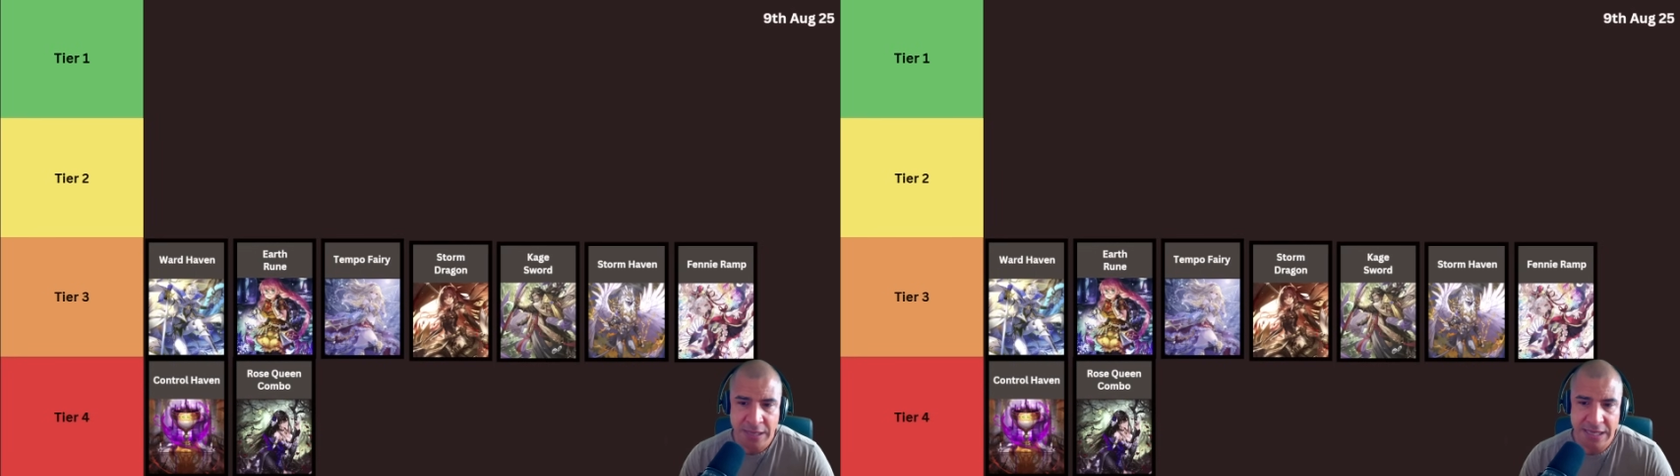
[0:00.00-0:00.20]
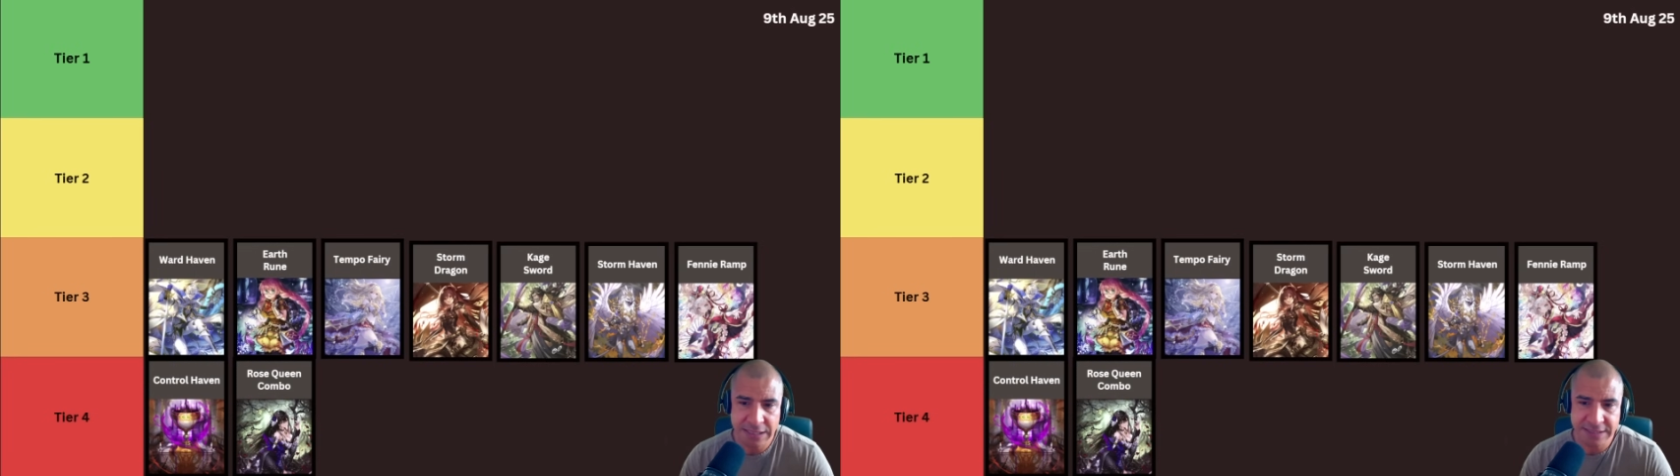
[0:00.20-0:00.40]

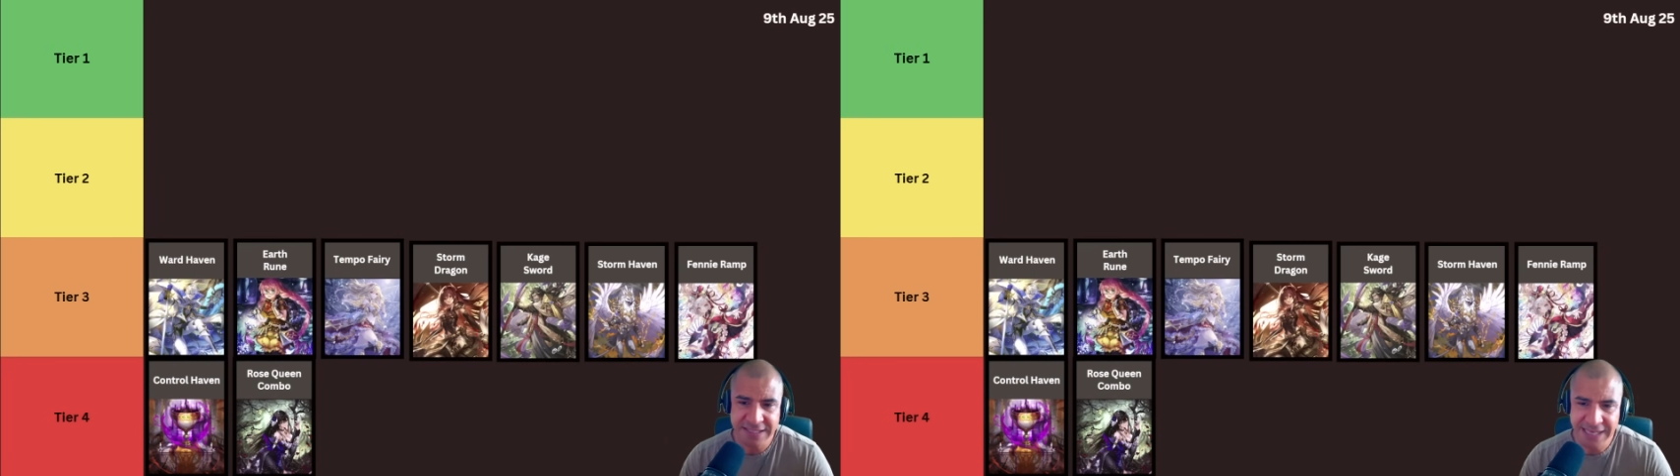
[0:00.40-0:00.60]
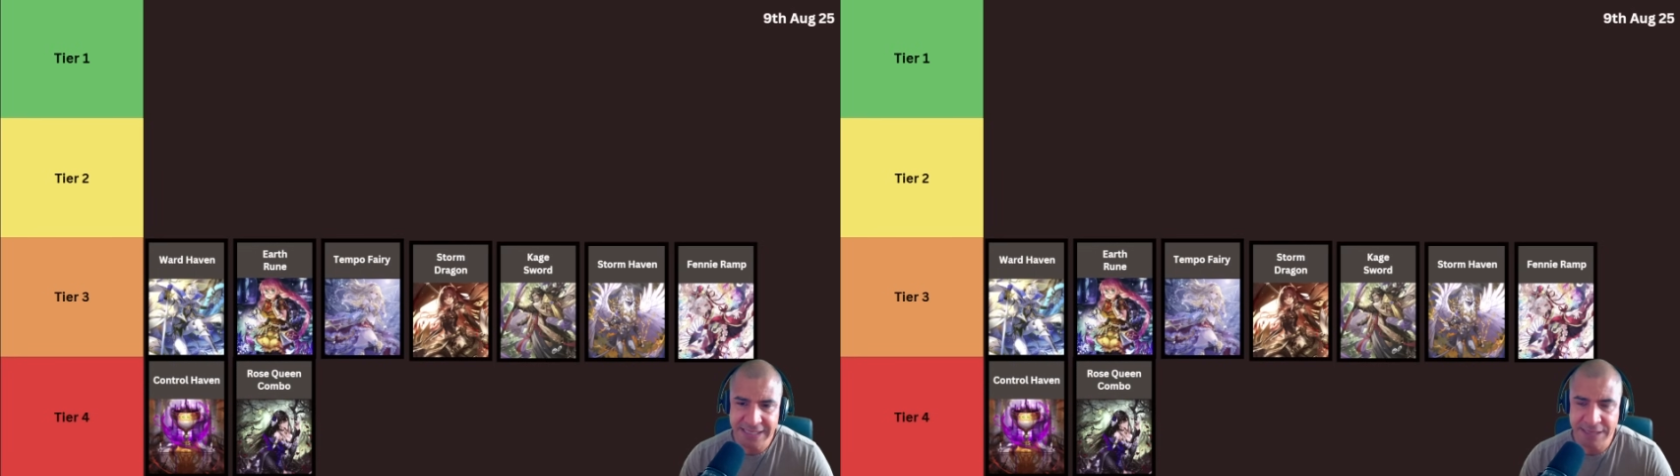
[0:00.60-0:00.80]

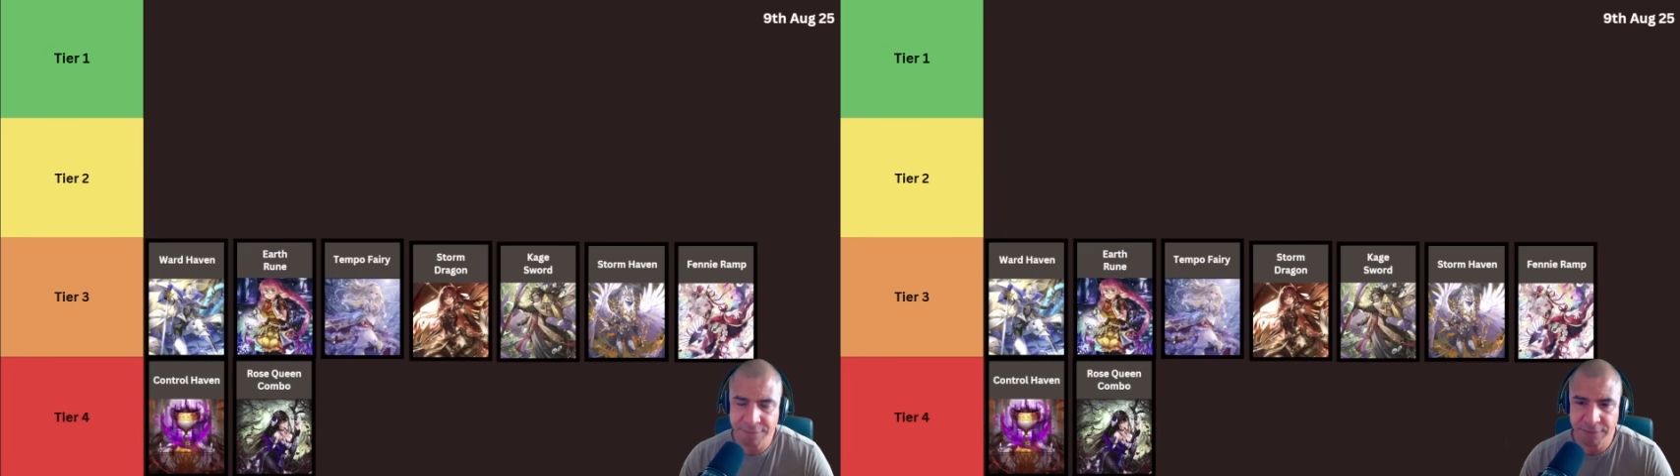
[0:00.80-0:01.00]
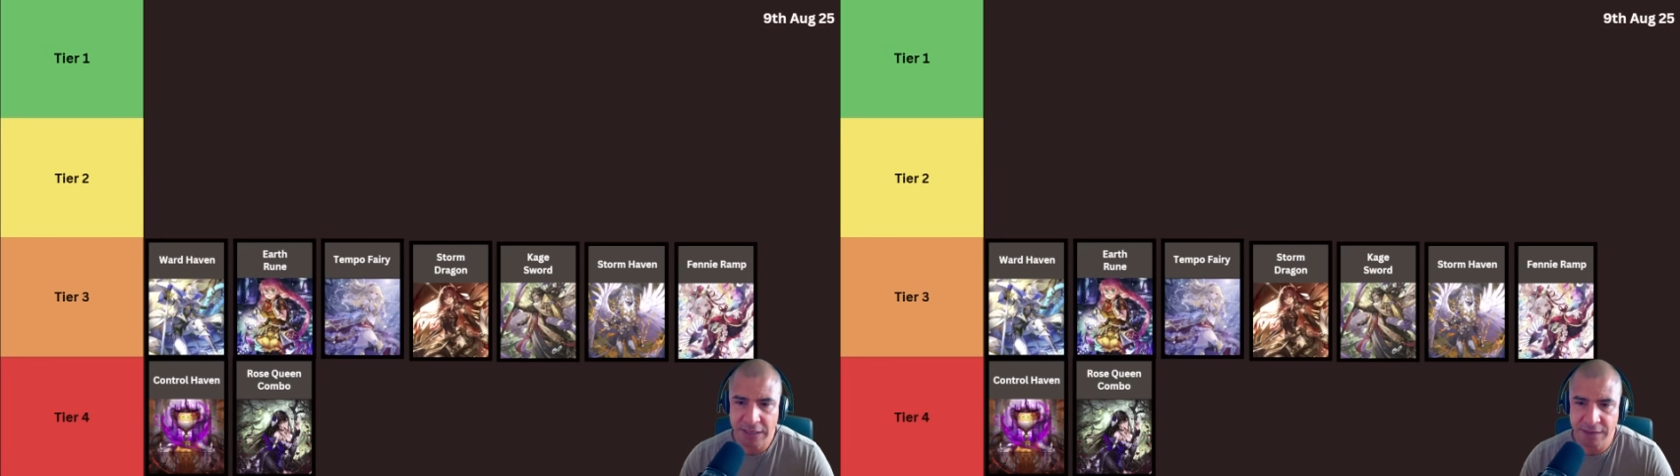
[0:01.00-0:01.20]
sadly,
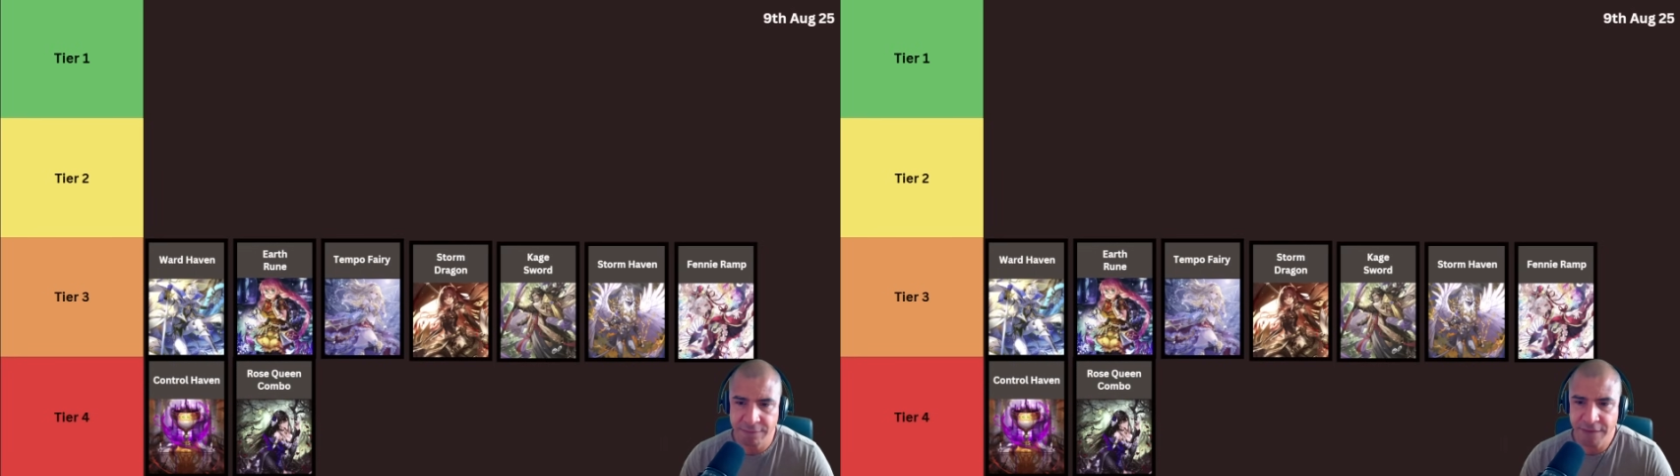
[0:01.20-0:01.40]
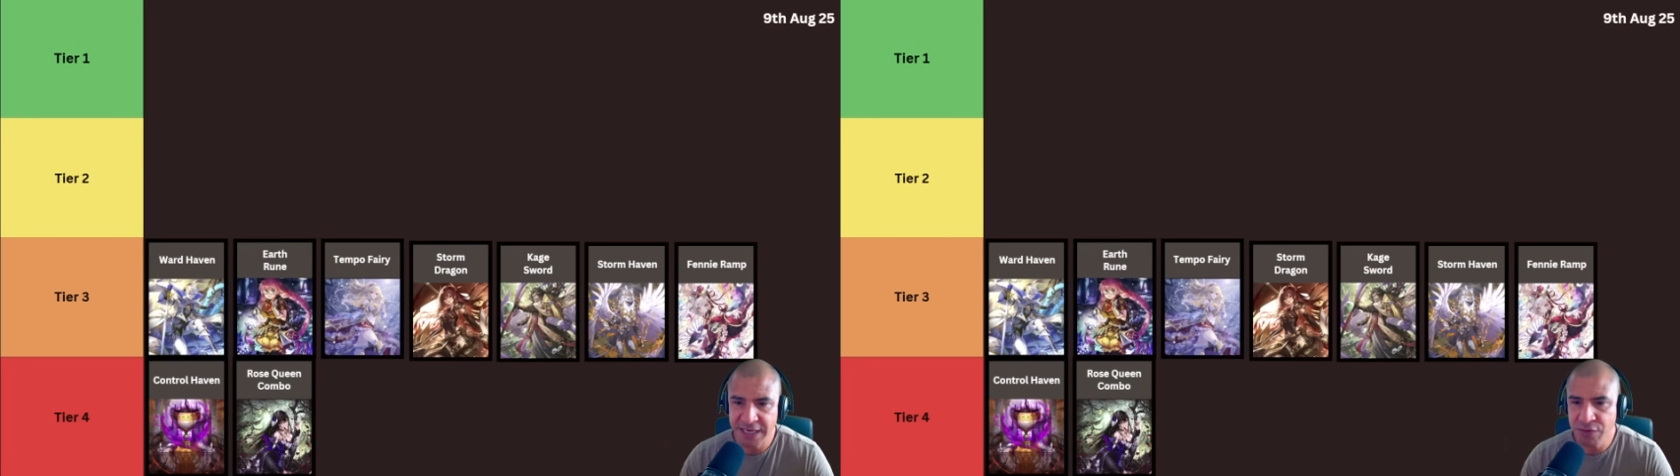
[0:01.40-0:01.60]

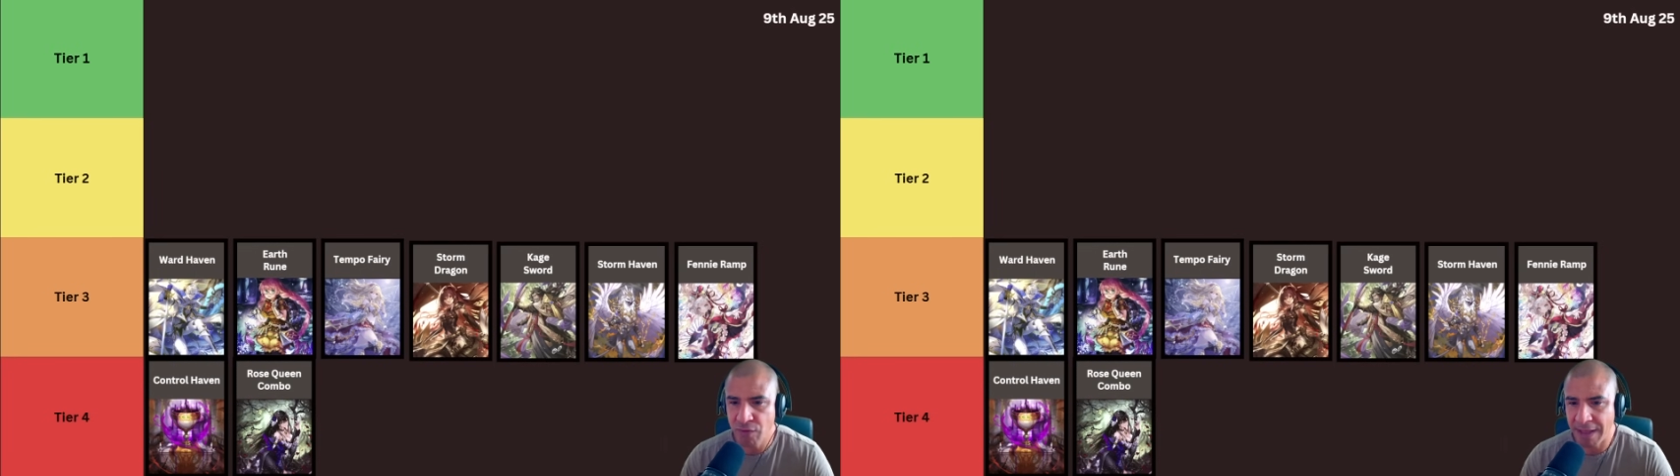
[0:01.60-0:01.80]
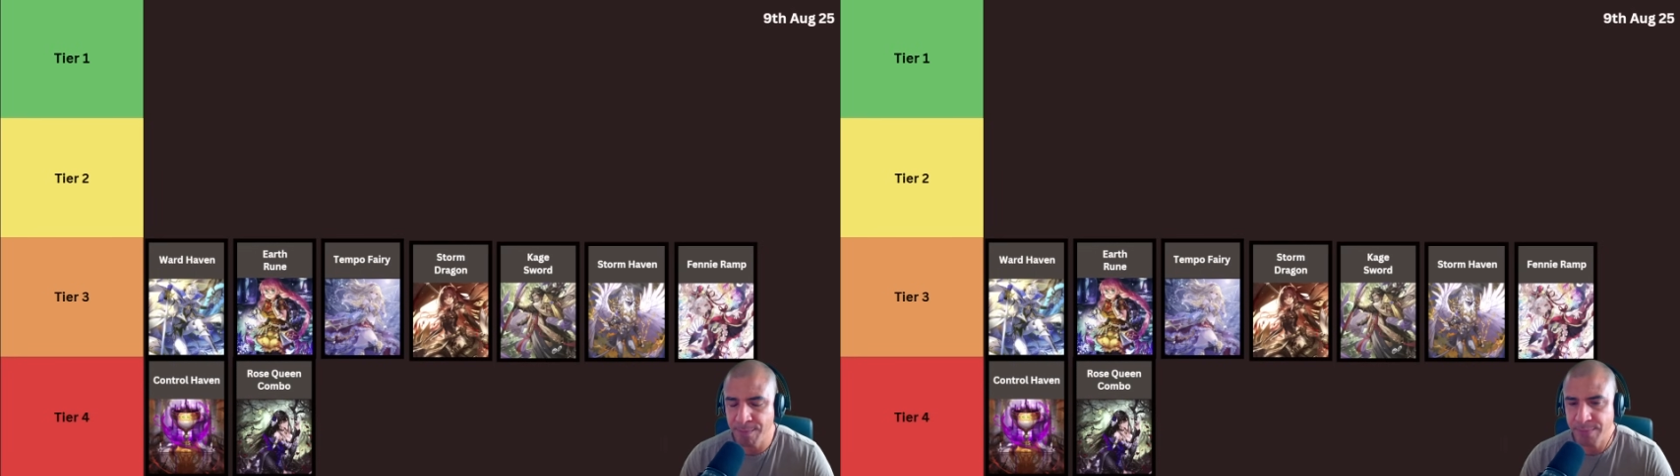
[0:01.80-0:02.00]
Fenny
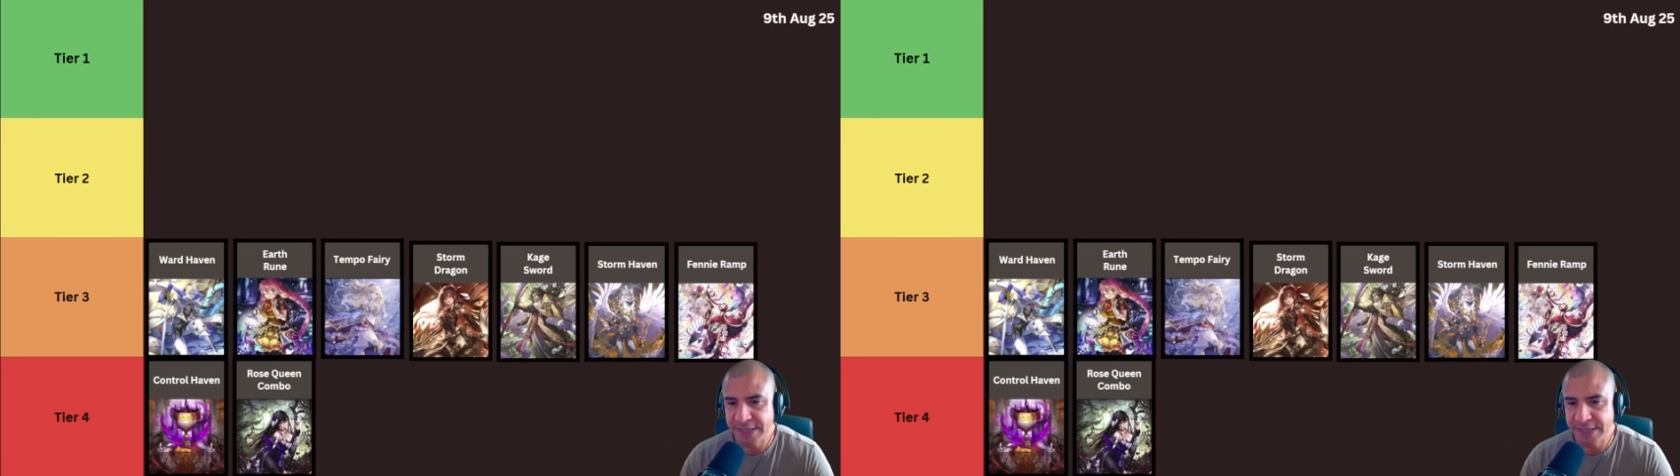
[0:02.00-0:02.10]
Ramp